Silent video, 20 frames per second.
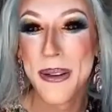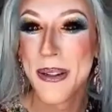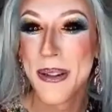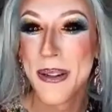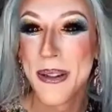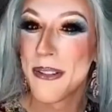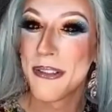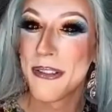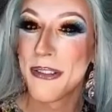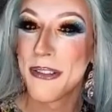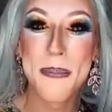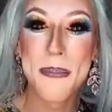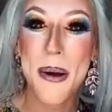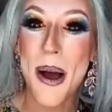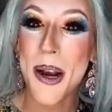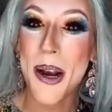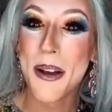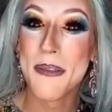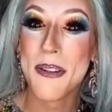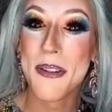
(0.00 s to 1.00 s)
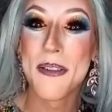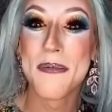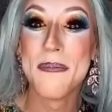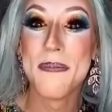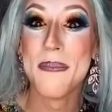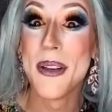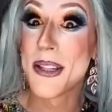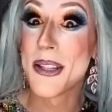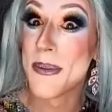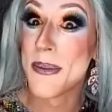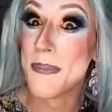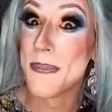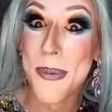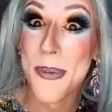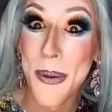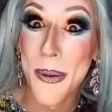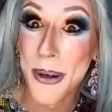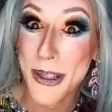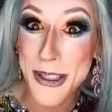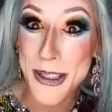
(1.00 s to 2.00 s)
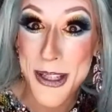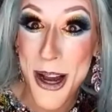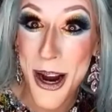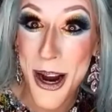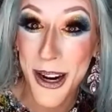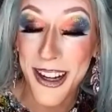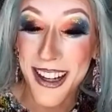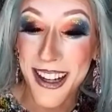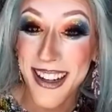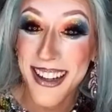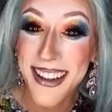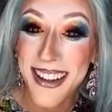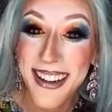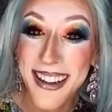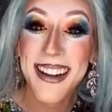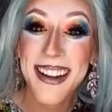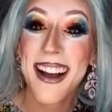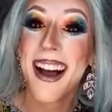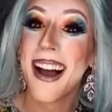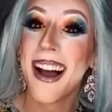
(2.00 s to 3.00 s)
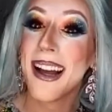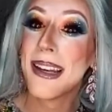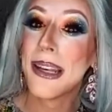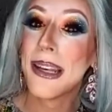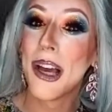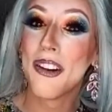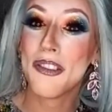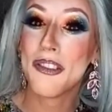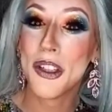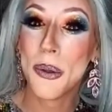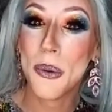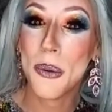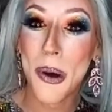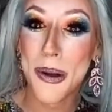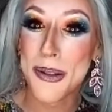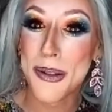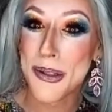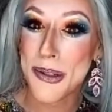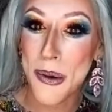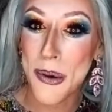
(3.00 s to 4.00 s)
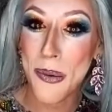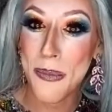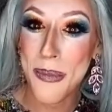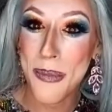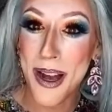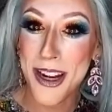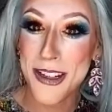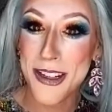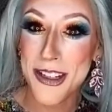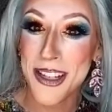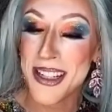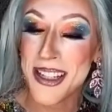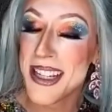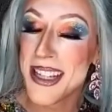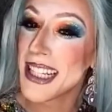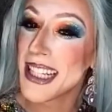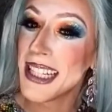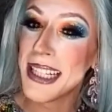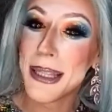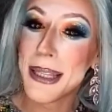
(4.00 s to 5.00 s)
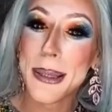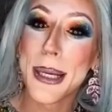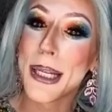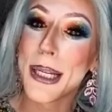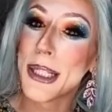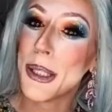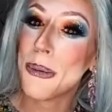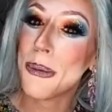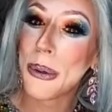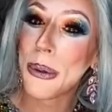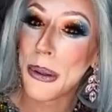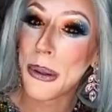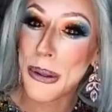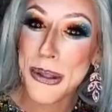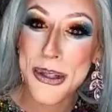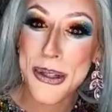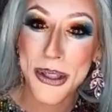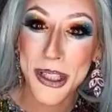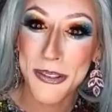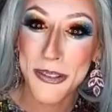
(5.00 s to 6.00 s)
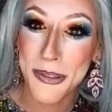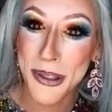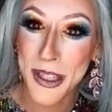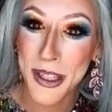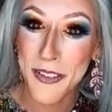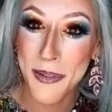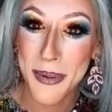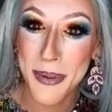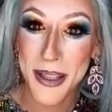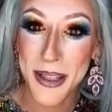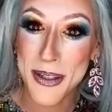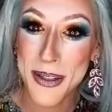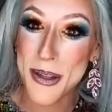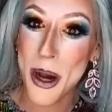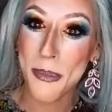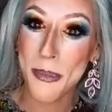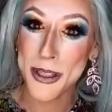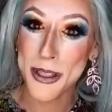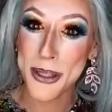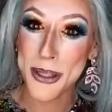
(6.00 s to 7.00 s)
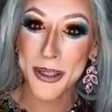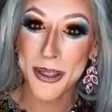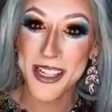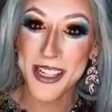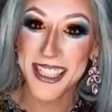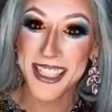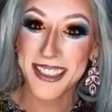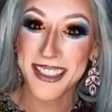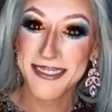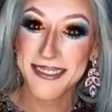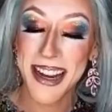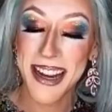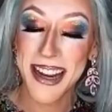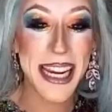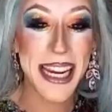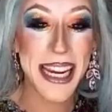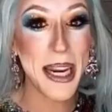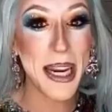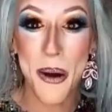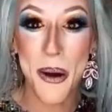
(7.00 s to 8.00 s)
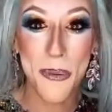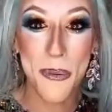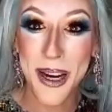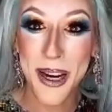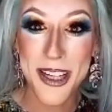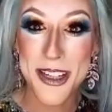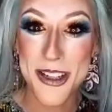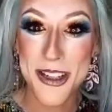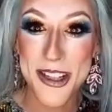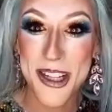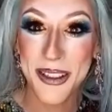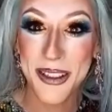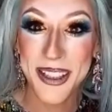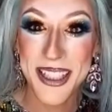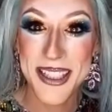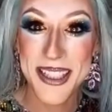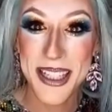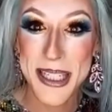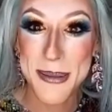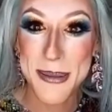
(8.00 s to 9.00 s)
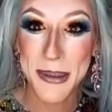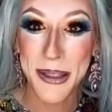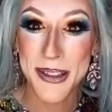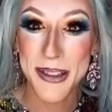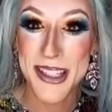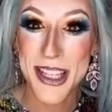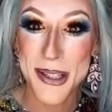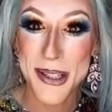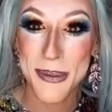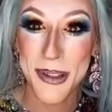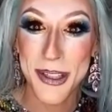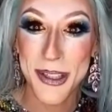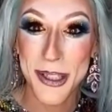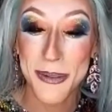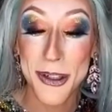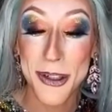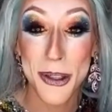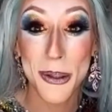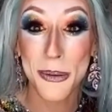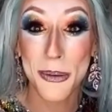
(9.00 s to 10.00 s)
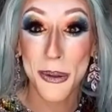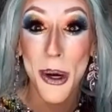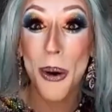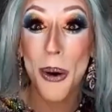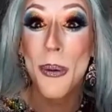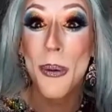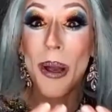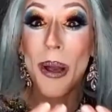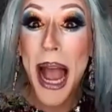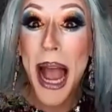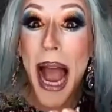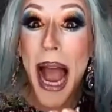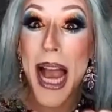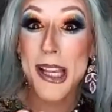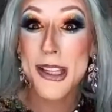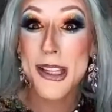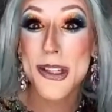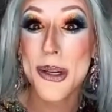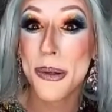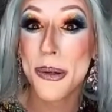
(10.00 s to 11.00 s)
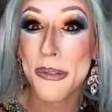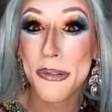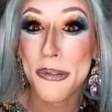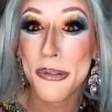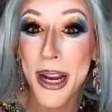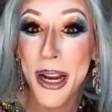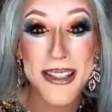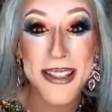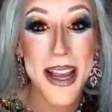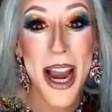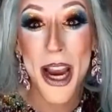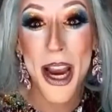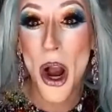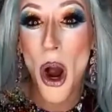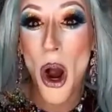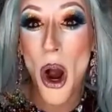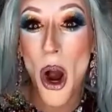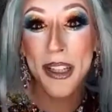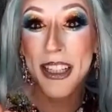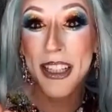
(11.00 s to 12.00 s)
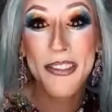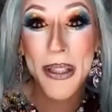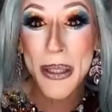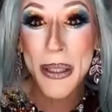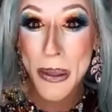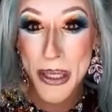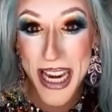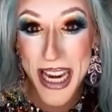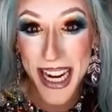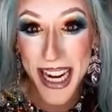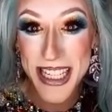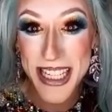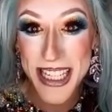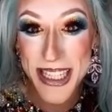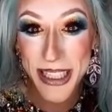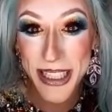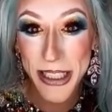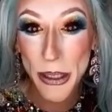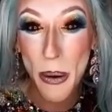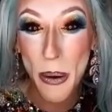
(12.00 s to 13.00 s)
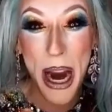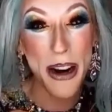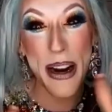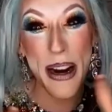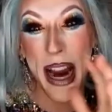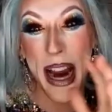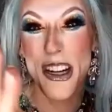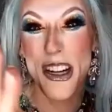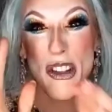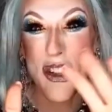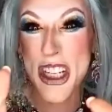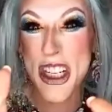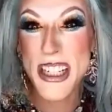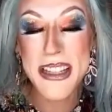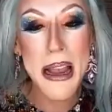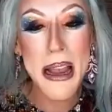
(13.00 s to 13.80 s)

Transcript: from the bottom of Miss Amour's heart, I love you all so much. And Nikki, thank you personally for giving me this opportunity. I cannot wait to share these experiences with you and to grow as new friends. I already feel connected to you. Our energies,